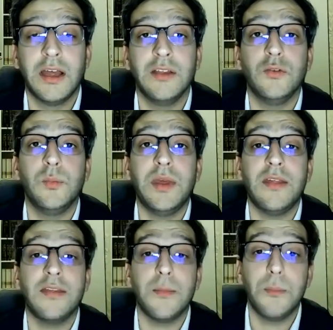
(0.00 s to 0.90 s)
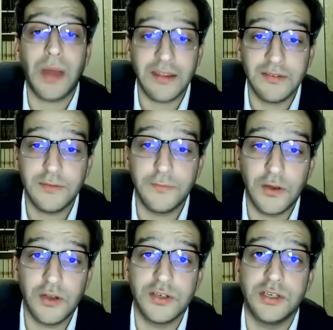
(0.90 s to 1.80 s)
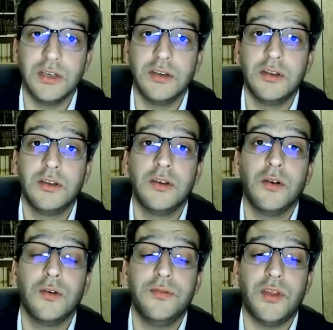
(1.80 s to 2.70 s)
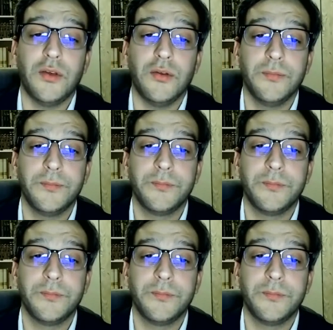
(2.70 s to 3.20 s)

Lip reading: and to be the best version of you.